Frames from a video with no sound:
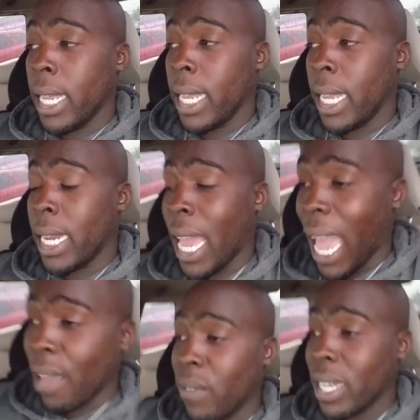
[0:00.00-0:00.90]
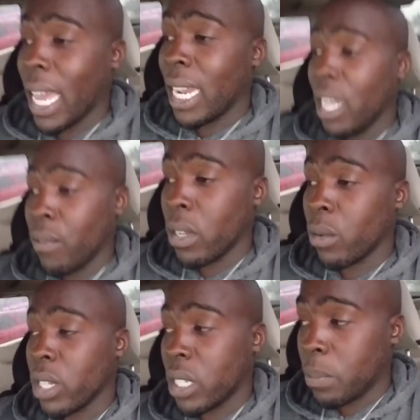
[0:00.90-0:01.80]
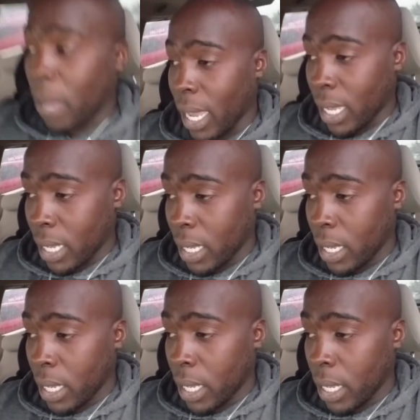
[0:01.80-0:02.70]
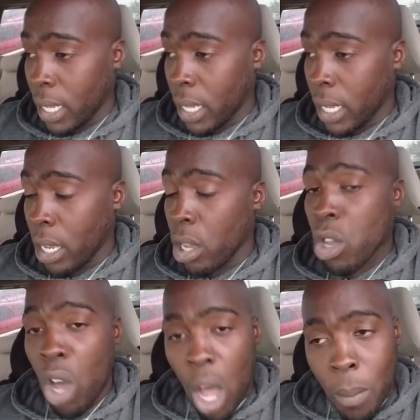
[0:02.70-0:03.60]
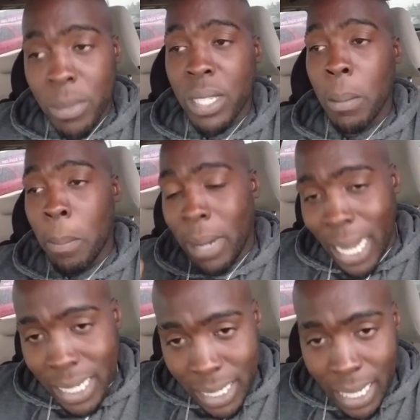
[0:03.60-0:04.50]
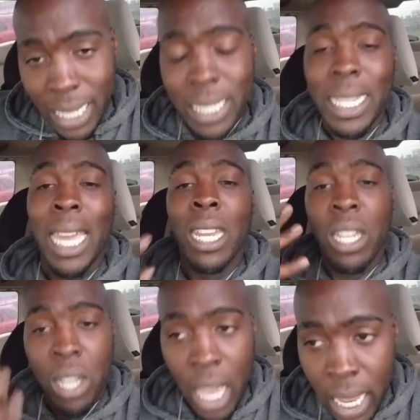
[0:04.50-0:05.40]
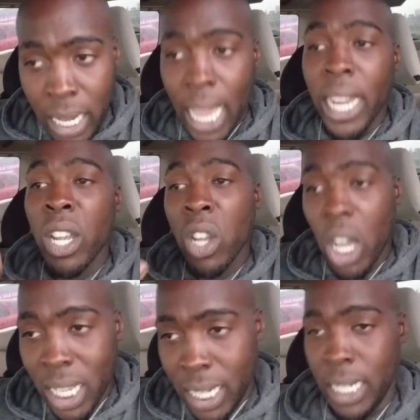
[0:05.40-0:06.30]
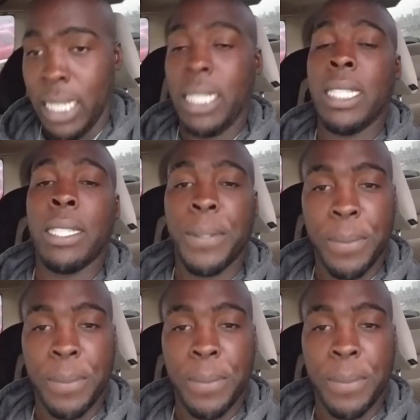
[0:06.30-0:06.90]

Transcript: in having that level of respect comes blessings and luckiness.